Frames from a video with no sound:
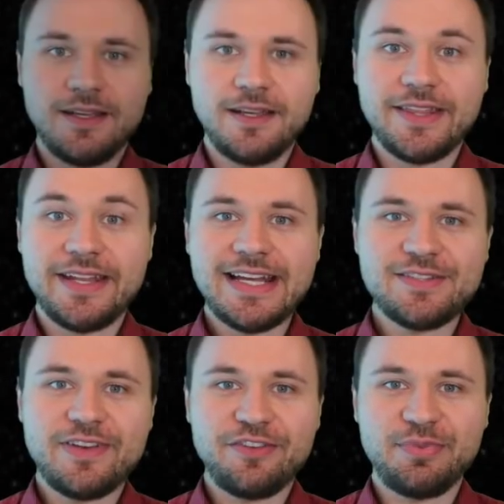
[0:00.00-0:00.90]
In the next
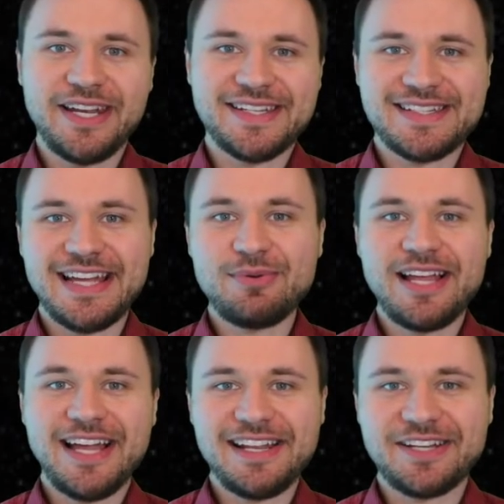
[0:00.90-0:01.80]
5 minutes, I will
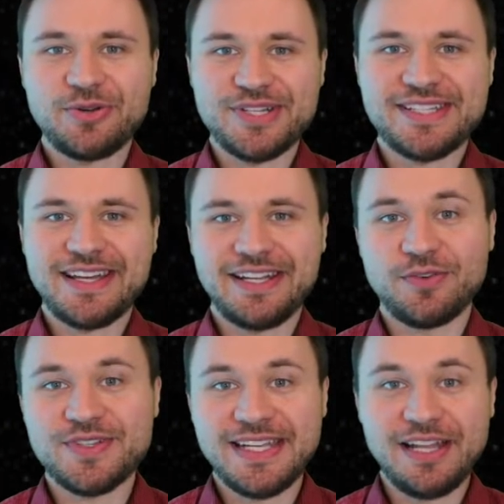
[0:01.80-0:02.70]
highlight our study of
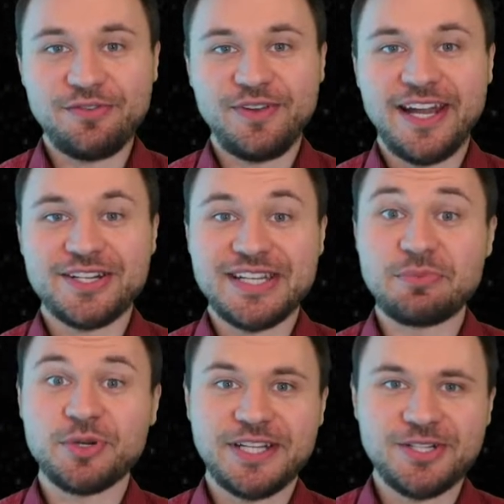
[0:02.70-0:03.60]
stellar flares and
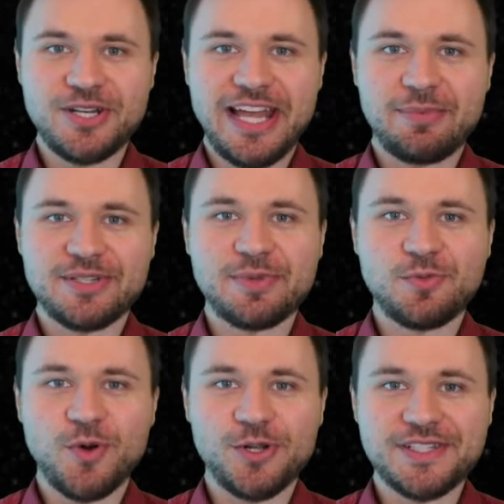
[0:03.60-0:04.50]
potentially habitable
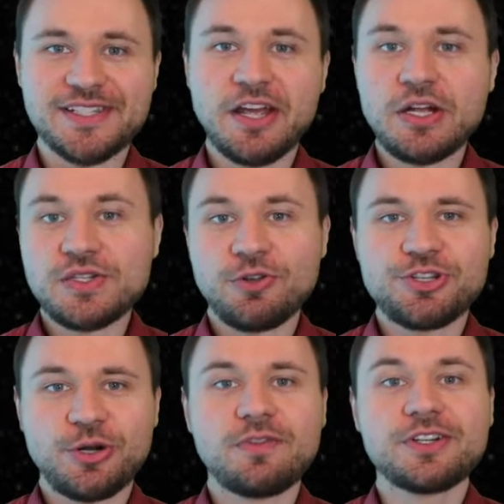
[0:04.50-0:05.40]
worlds,
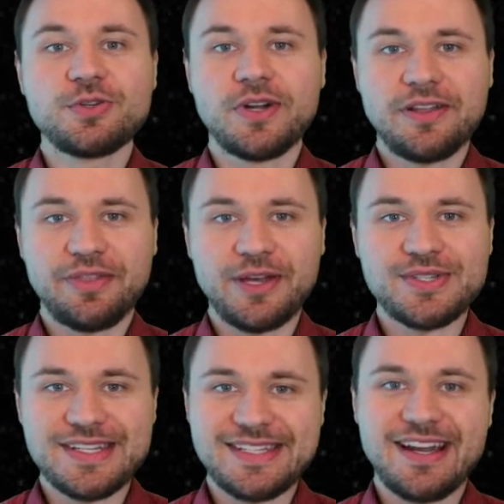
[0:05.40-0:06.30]
searching over
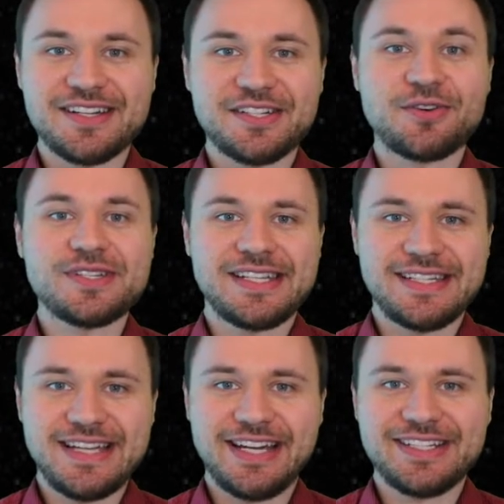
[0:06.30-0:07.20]
200,000 stars across the
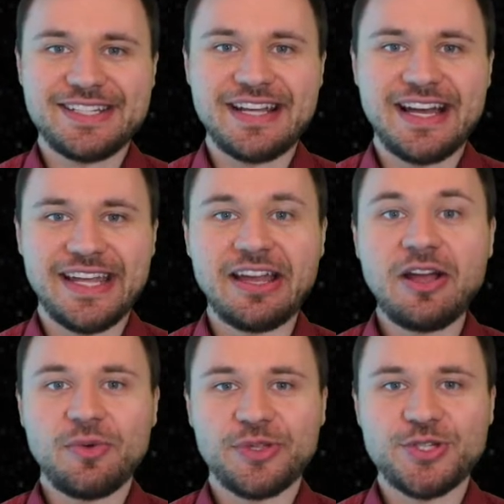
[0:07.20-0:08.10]
entire sky
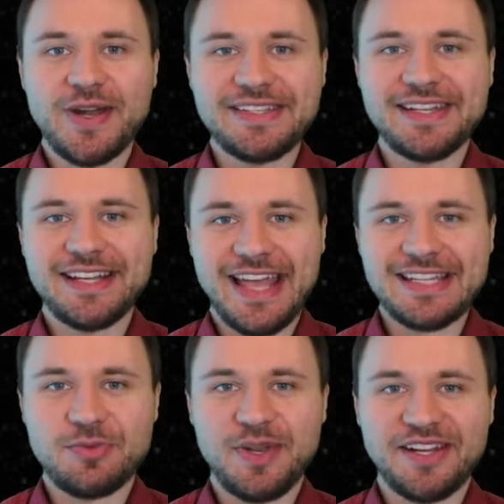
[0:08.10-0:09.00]
with the Transiting
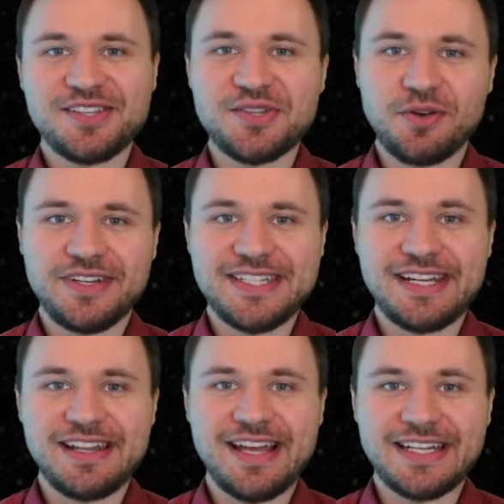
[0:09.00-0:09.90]
Exoplanet Survey
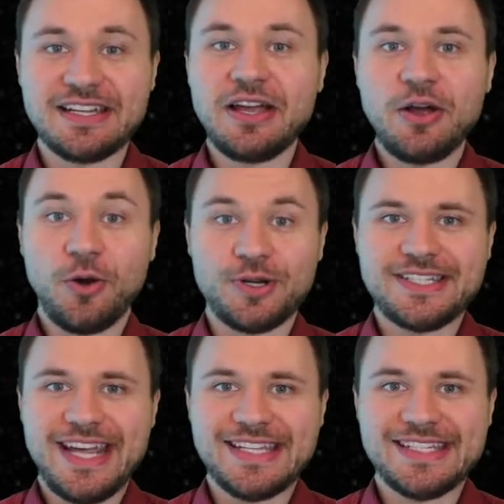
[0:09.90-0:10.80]
Satellite, or
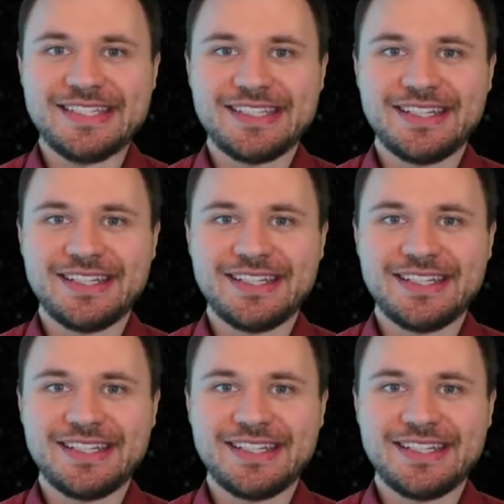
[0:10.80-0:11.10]
TESS.